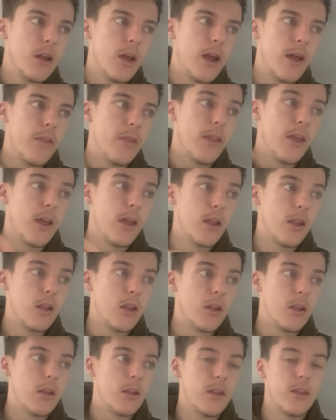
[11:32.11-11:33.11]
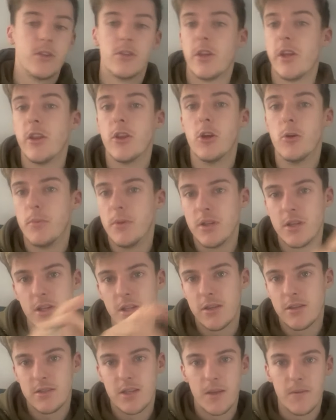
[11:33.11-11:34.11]
and then it'll all be in
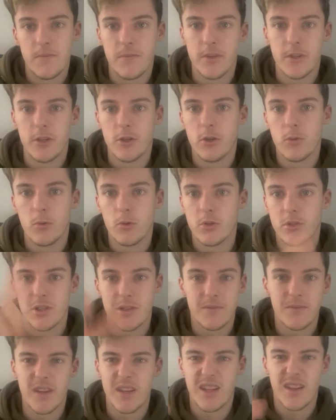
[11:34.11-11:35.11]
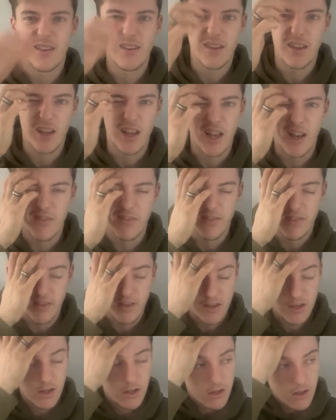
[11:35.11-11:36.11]
the same video once I've edited it and
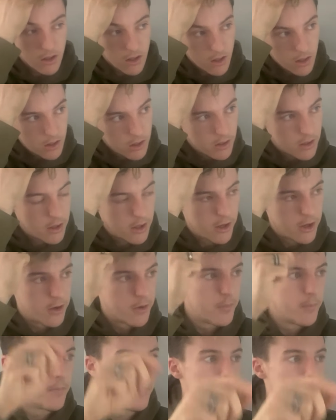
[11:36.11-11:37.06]
everything.